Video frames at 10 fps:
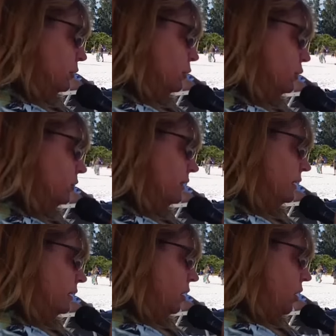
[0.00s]

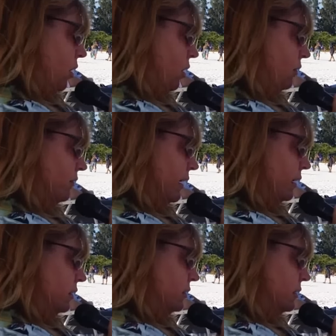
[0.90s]
removing all
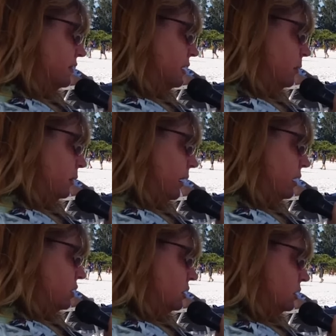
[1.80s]
veils of
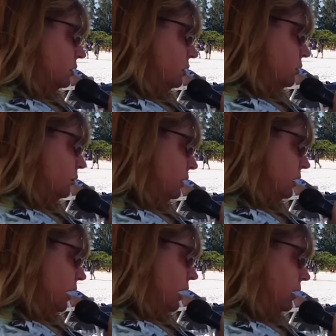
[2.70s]
separation,
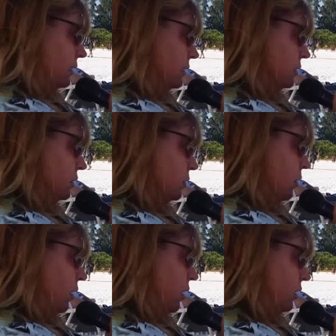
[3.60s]
you realize
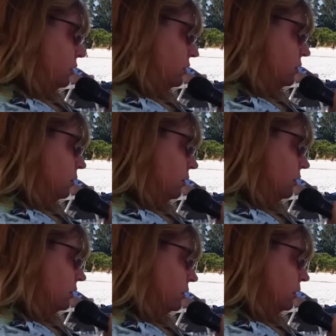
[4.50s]
you are
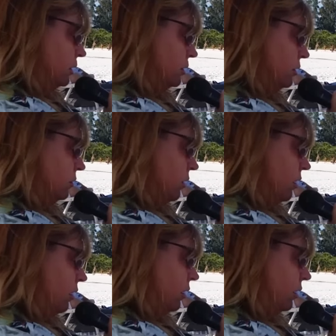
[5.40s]
Source and you
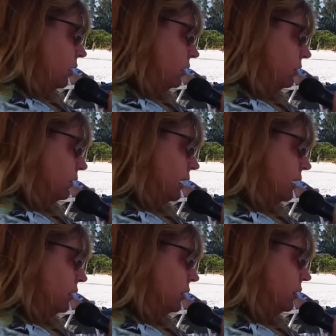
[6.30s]
are a
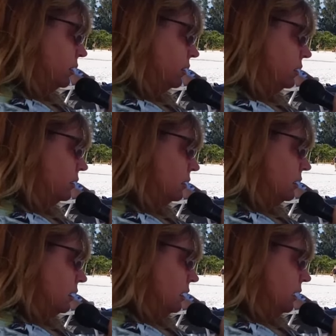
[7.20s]
Creator.
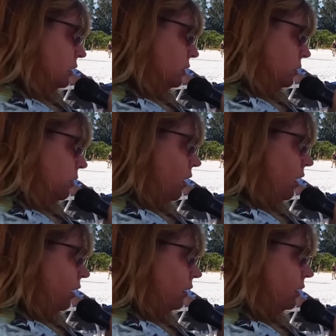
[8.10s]
You
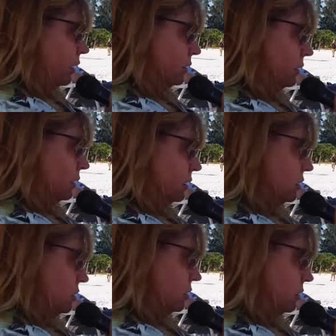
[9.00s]
are
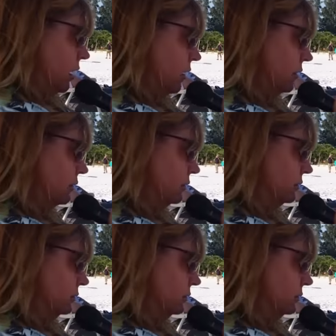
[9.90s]
unconditional love.